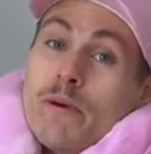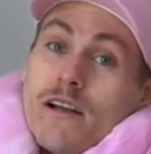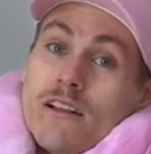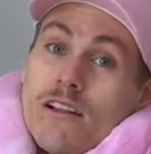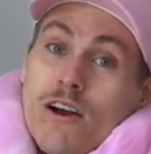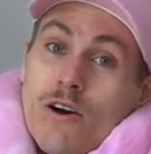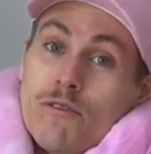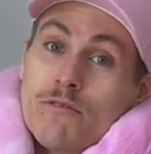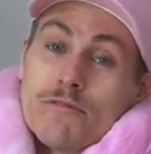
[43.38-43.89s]

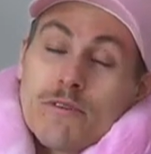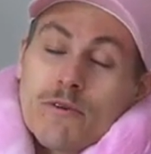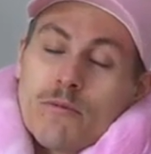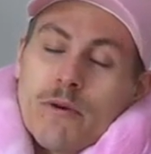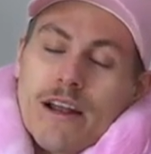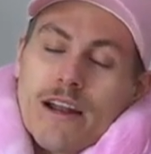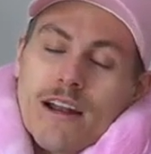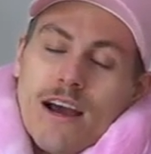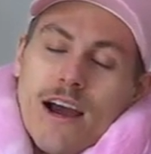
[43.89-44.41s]
pillow for
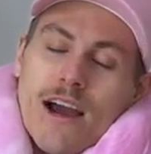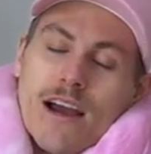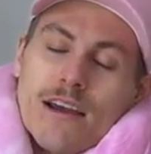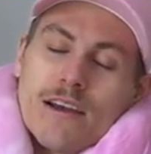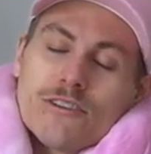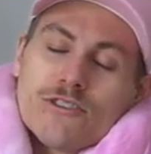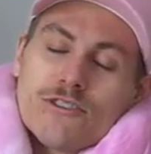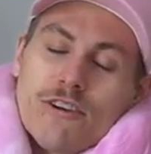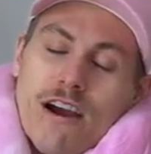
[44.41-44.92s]
when I
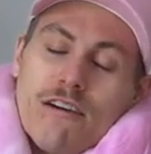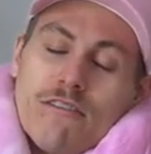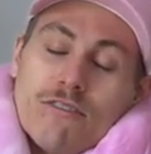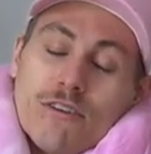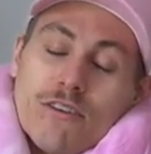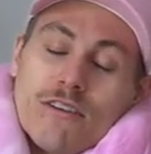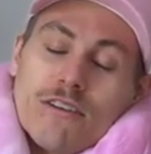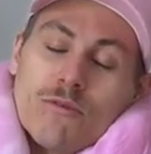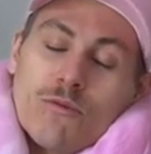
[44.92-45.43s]

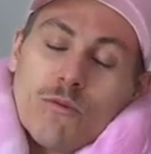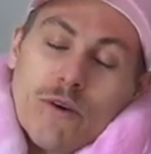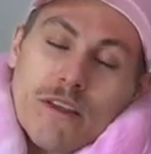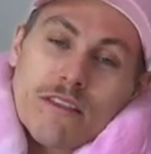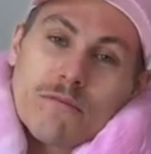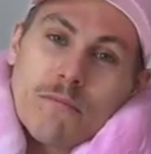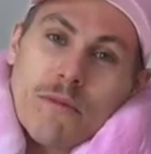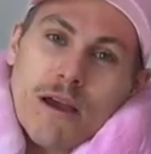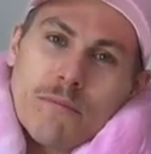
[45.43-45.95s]
travel
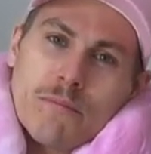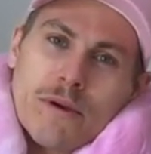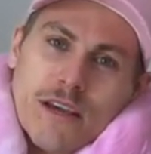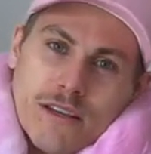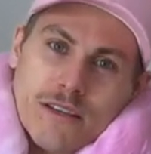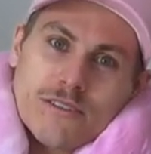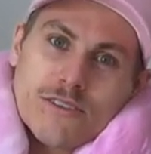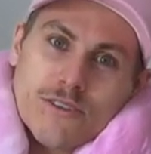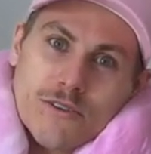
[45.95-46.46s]
with my
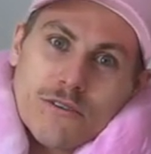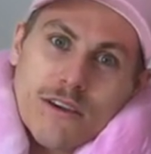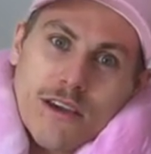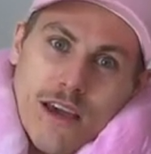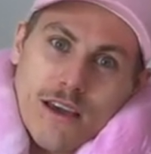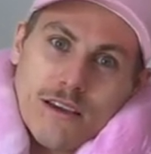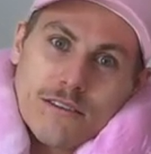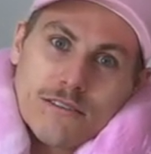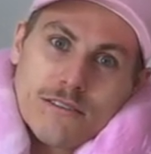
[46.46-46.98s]
pink
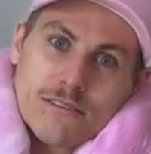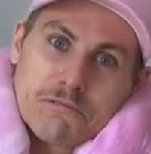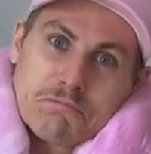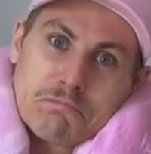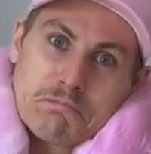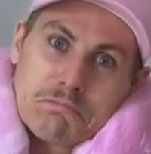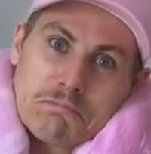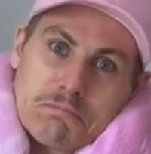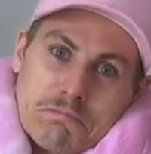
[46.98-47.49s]
suitcase.
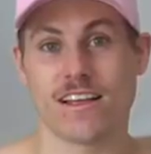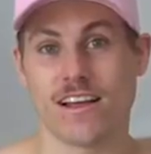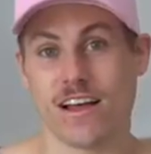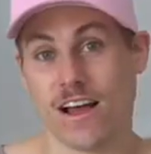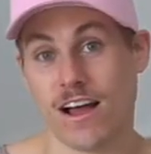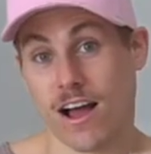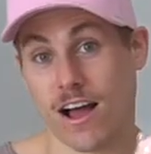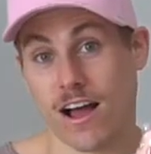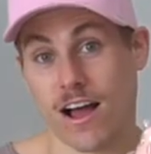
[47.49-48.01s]

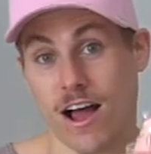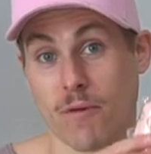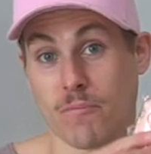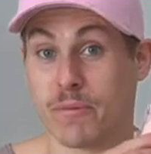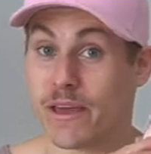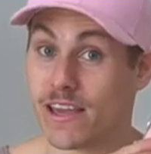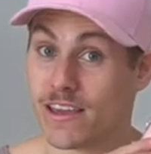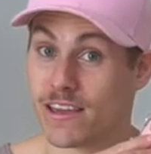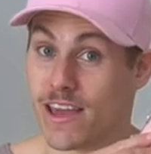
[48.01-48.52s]
A
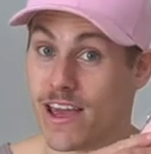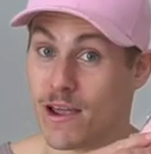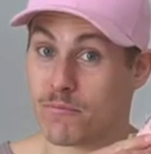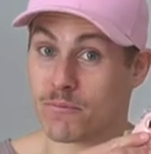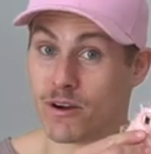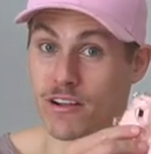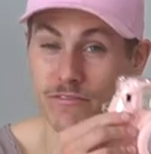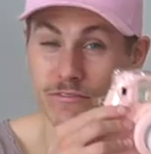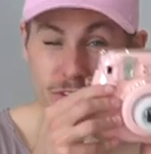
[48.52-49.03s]
pink
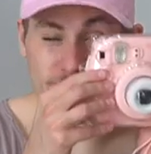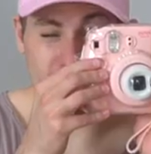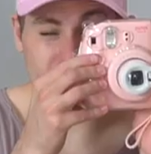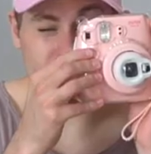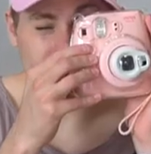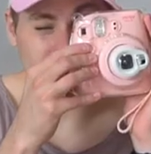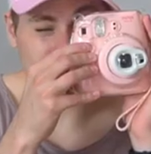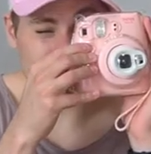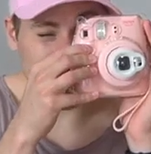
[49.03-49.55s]
camera
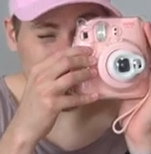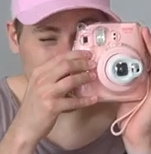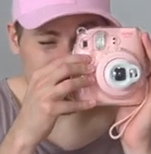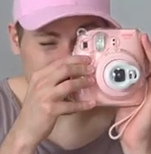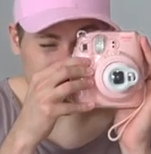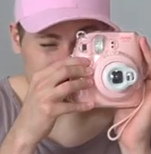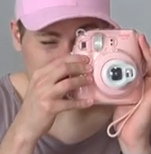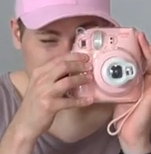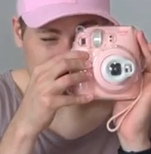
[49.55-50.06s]
for
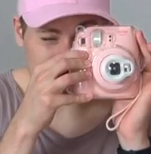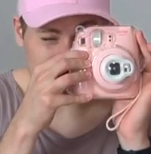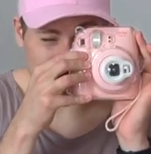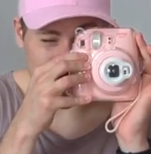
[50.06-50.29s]
recording those